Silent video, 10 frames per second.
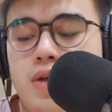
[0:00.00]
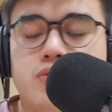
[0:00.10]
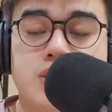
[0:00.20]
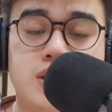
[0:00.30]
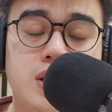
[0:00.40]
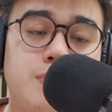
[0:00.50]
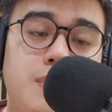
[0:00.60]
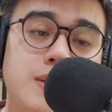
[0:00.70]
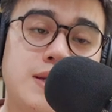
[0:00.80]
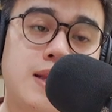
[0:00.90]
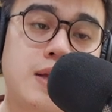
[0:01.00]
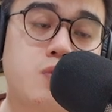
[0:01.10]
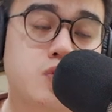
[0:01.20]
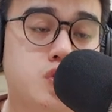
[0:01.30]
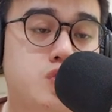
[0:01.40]
to C basically
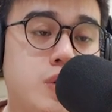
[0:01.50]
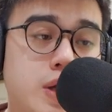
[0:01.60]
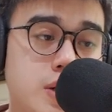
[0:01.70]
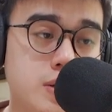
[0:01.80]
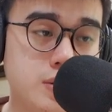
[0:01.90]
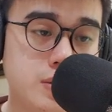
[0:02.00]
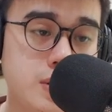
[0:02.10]
was shrunken